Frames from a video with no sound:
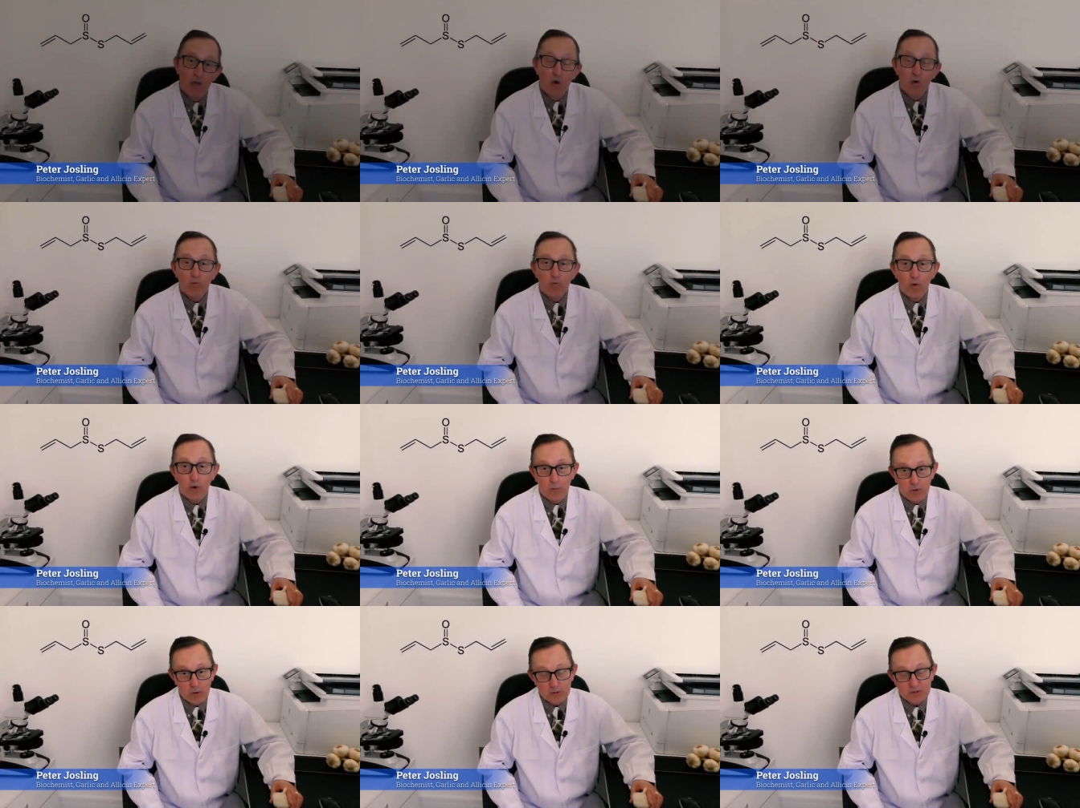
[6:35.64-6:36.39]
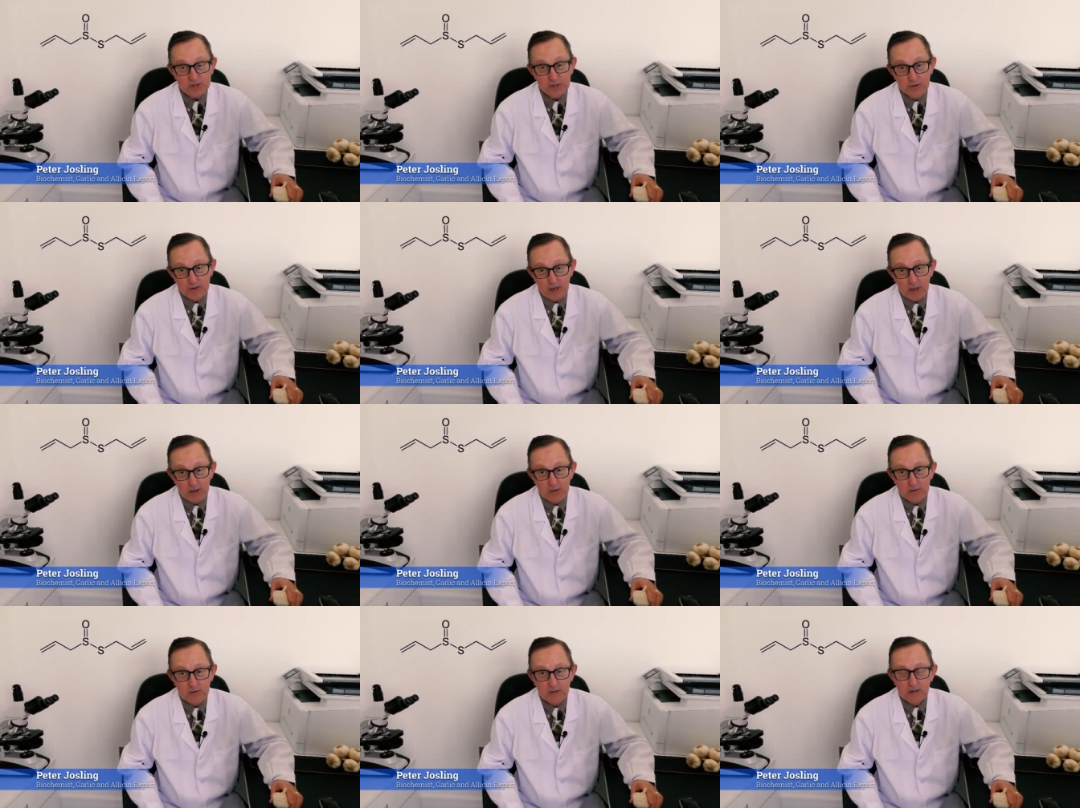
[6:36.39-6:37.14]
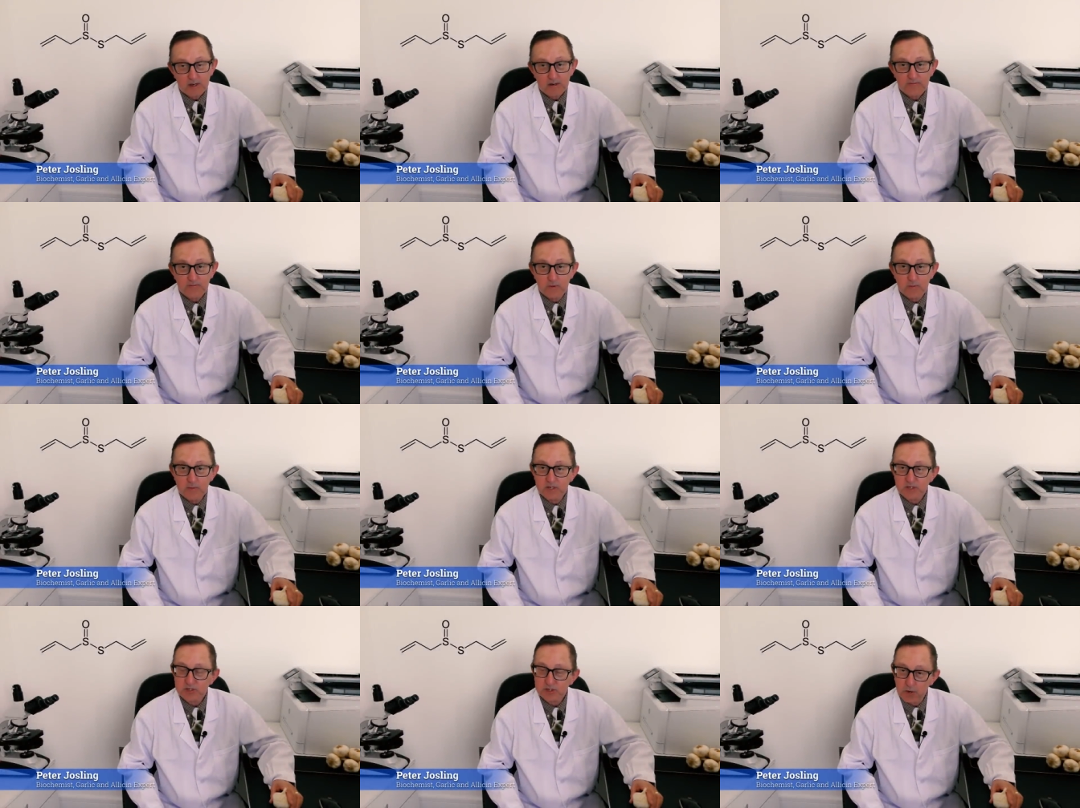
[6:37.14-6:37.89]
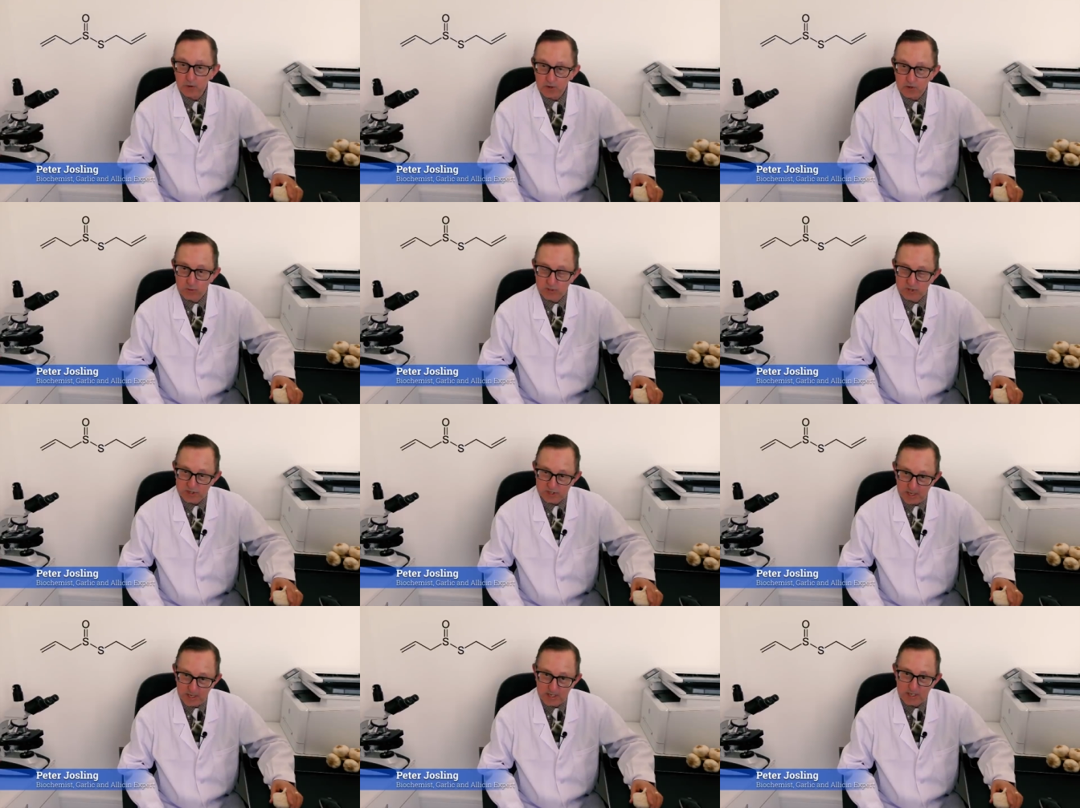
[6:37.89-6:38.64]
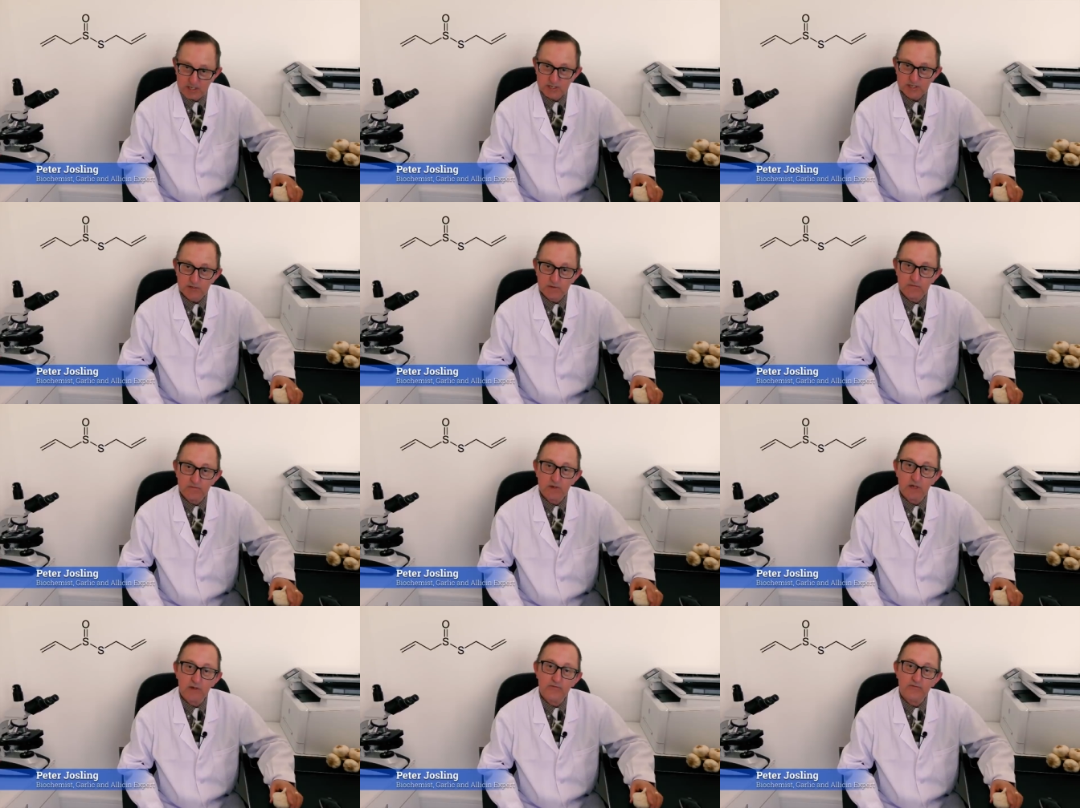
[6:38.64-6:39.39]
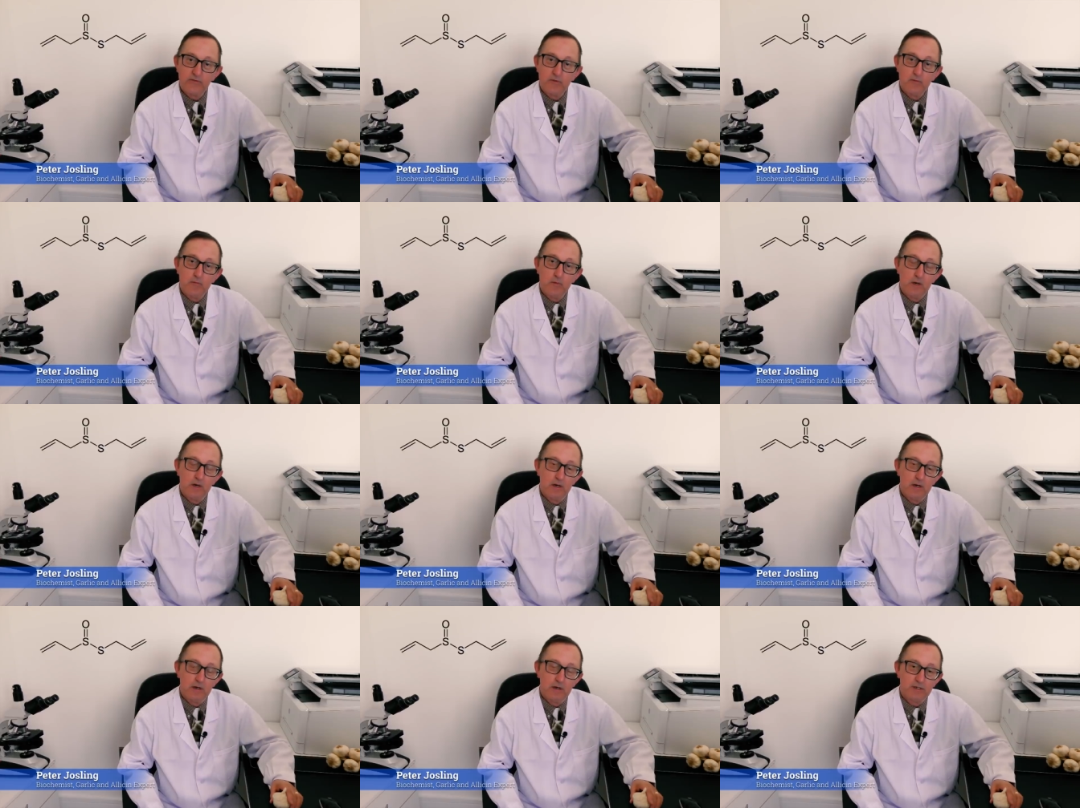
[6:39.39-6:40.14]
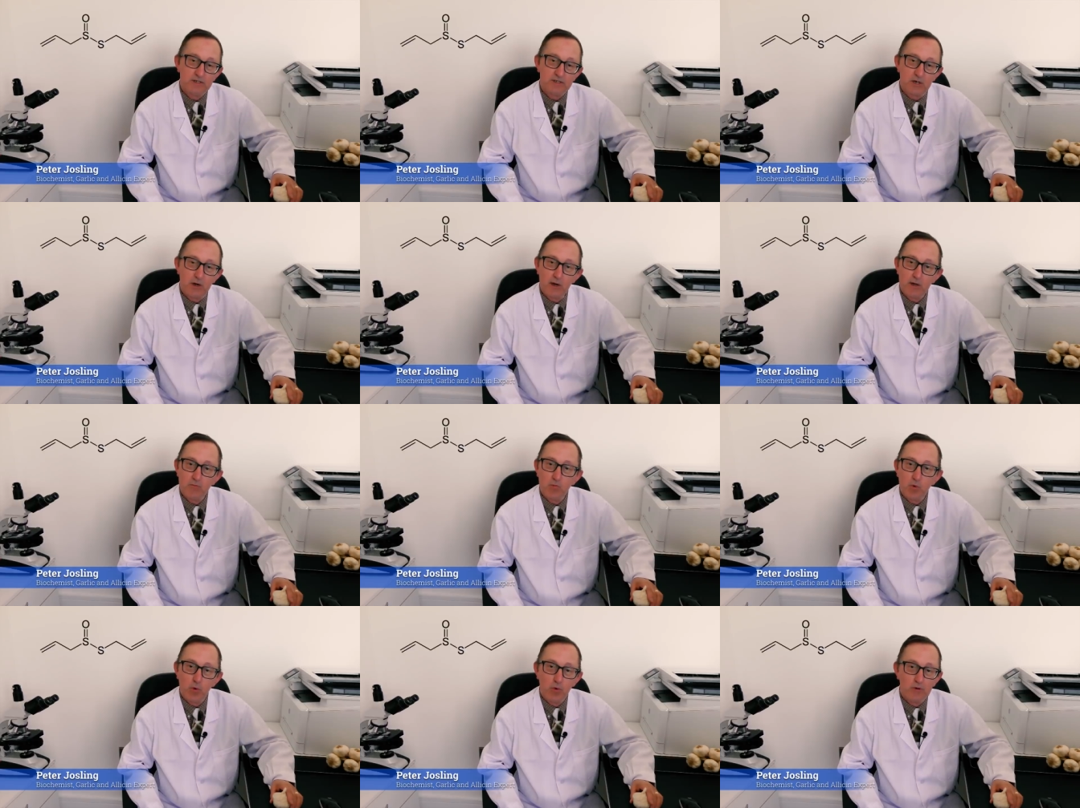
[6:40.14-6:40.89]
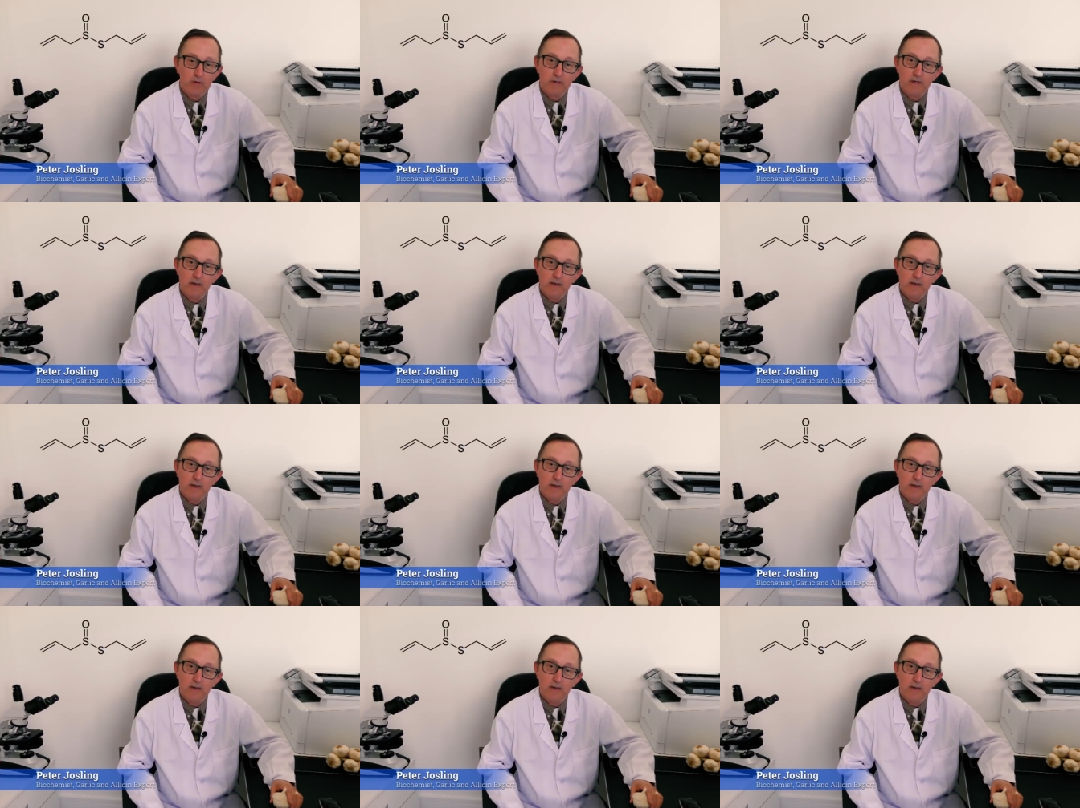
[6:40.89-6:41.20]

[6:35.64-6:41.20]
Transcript: What we also know from historical studies and from time-worn